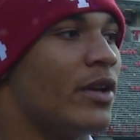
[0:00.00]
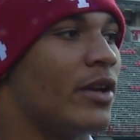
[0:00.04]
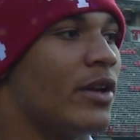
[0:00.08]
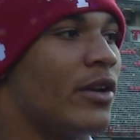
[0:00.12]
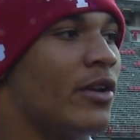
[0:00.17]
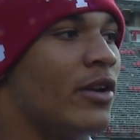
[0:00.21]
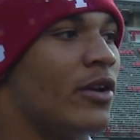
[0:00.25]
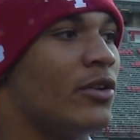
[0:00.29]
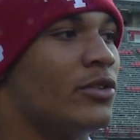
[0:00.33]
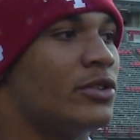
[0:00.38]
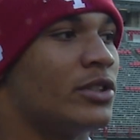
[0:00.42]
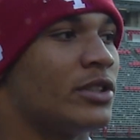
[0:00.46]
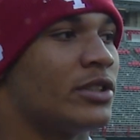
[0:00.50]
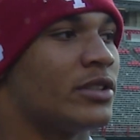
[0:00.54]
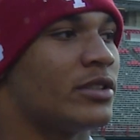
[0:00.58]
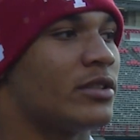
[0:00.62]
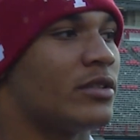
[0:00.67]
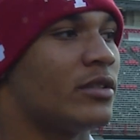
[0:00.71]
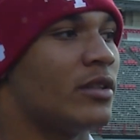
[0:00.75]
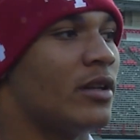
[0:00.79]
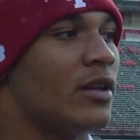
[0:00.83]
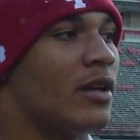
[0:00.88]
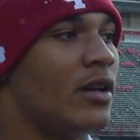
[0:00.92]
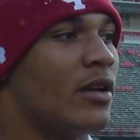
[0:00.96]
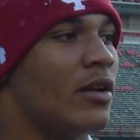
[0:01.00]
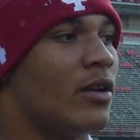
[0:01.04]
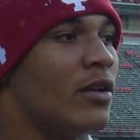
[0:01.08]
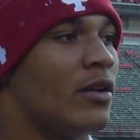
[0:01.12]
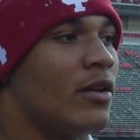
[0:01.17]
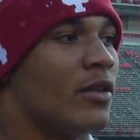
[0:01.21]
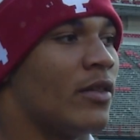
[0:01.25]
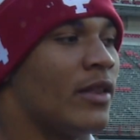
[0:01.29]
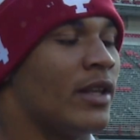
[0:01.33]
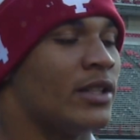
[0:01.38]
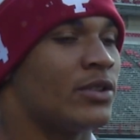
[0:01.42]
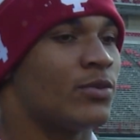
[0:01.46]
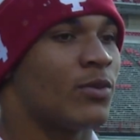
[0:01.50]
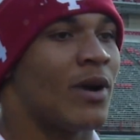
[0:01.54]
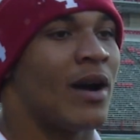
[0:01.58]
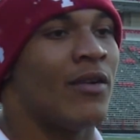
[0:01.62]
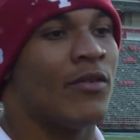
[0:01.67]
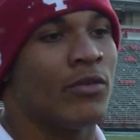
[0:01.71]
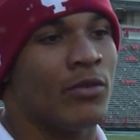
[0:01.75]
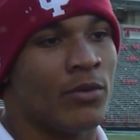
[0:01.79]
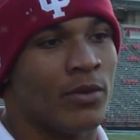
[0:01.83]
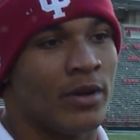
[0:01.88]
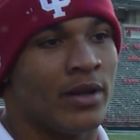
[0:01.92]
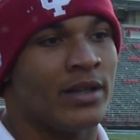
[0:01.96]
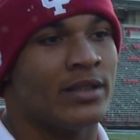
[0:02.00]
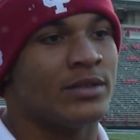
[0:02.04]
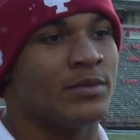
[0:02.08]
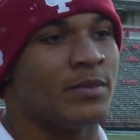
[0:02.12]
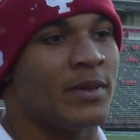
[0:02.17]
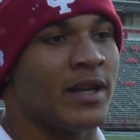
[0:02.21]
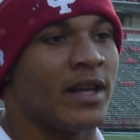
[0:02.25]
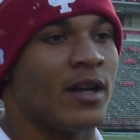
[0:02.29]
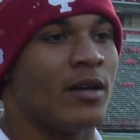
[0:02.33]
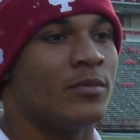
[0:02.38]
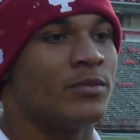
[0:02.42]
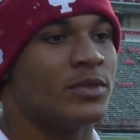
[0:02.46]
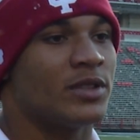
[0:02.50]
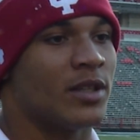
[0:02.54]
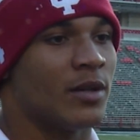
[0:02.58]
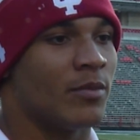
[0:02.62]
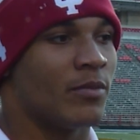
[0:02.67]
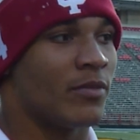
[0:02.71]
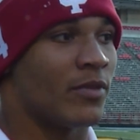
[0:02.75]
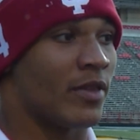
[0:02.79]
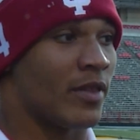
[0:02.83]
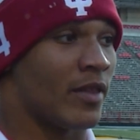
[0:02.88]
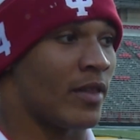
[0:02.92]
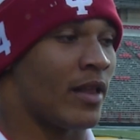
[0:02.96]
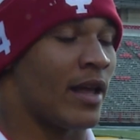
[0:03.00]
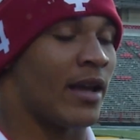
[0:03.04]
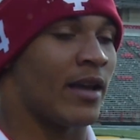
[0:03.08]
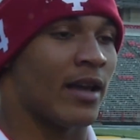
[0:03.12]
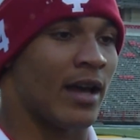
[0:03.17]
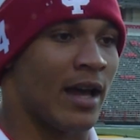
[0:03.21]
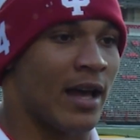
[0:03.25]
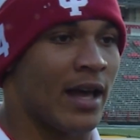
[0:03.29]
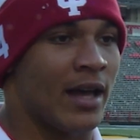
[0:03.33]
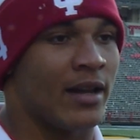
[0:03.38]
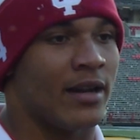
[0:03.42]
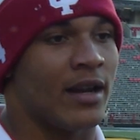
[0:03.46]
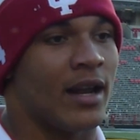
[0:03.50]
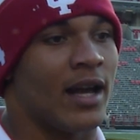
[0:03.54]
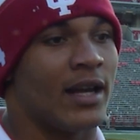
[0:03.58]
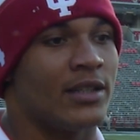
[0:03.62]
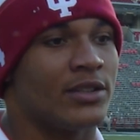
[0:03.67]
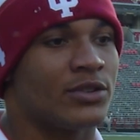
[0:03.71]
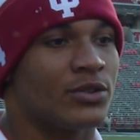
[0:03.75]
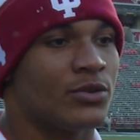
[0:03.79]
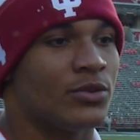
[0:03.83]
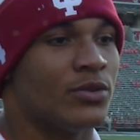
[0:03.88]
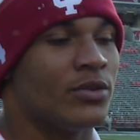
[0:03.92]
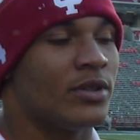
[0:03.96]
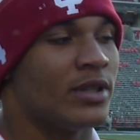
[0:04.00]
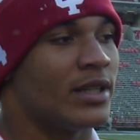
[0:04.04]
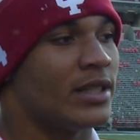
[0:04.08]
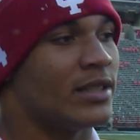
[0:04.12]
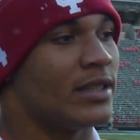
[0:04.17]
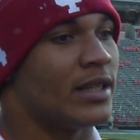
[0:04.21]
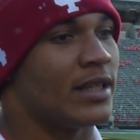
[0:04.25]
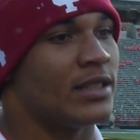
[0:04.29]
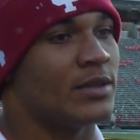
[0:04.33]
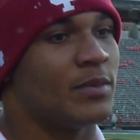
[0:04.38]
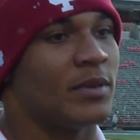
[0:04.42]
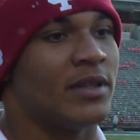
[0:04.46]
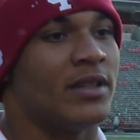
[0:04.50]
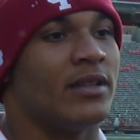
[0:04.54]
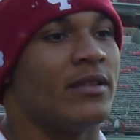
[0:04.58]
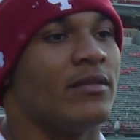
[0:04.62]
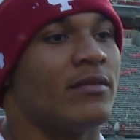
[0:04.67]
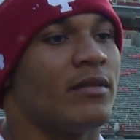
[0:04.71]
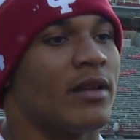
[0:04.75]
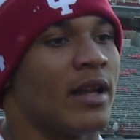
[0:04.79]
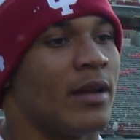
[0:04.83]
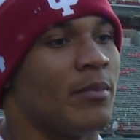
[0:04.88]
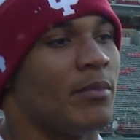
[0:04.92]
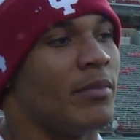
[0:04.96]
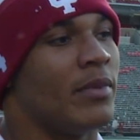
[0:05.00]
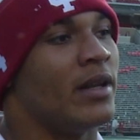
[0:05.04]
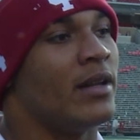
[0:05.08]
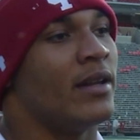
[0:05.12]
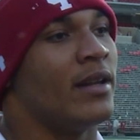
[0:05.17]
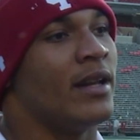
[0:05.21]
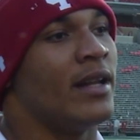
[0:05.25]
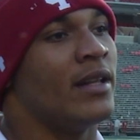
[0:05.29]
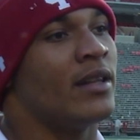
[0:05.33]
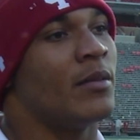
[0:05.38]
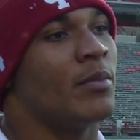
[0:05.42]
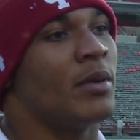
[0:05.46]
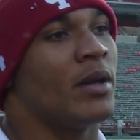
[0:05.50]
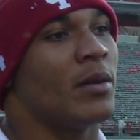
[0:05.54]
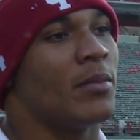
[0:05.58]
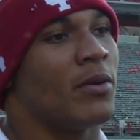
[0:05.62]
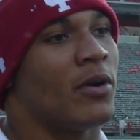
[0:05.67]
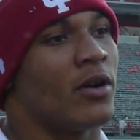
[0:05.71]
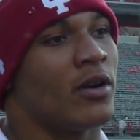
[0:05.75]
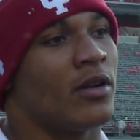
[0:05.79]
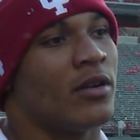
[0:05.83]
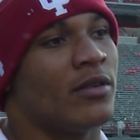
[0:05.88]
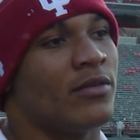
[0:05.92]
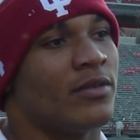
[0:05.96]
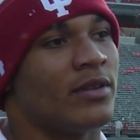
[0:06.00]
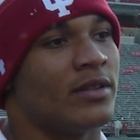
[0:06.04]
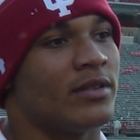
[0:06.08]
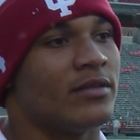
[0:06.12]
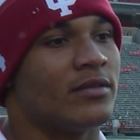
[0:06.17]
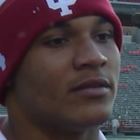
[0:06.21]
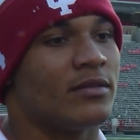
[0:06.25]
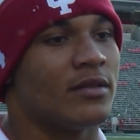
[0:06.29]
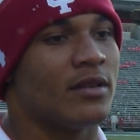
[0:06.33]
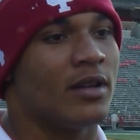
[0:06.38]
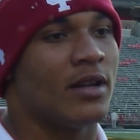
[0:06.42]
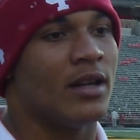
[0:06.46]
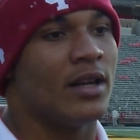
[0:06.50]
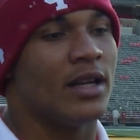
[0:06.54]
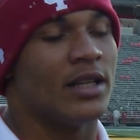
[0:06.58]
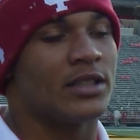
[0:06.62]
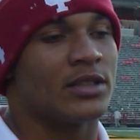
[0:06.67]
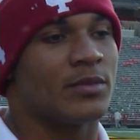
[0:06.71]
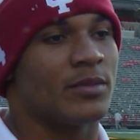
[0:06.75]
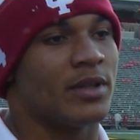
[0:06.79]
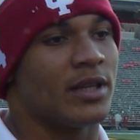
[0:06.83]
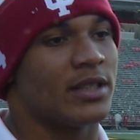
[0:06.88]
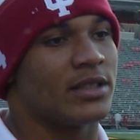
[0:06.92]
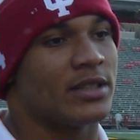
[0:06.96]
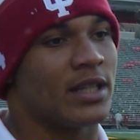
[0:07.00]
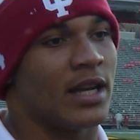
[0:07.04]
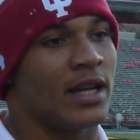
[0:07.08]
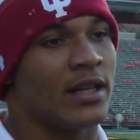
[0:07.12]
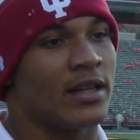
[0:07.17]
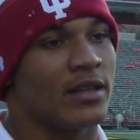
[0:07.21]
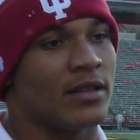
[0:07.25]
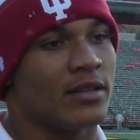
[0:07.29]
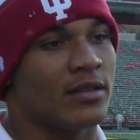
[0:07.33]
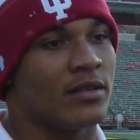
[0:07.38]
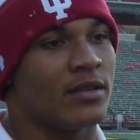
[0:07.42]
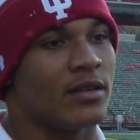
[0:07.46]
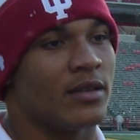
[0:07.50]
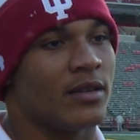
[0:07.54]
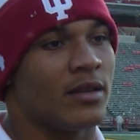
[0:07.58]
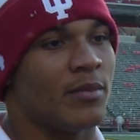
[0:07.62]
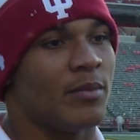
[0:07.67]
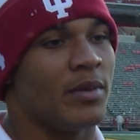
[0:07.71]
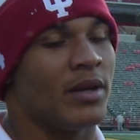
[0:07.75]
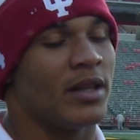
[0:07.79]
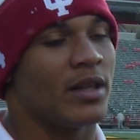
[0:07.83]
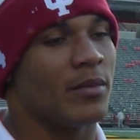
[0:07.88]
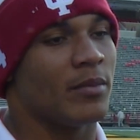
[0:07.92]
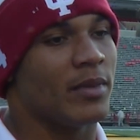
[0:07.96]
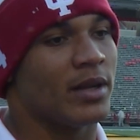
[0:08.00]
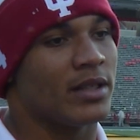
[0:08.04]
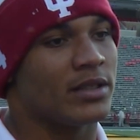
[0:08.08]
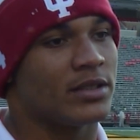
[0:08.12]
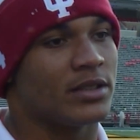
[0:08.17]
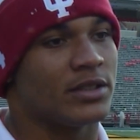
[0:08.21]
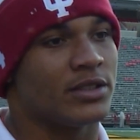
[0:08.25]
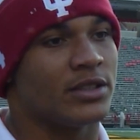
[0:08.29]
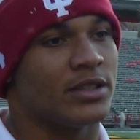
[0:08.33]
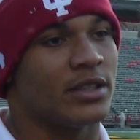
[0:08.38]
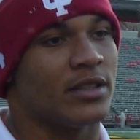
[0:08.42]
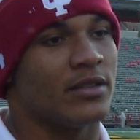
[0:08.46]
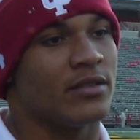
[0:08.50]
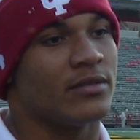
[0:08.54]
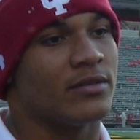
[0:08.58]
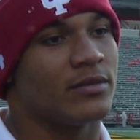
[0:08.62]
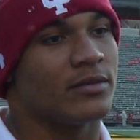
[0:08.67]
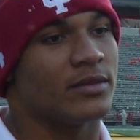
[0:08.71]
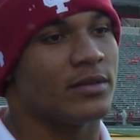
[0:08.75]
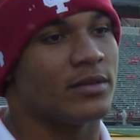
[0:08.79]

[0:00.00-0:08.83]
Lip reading: you know, just this rivalry has become something like I had in high school, and it's been neat to be a part of, and it's going to be exciting to be in the mix this year.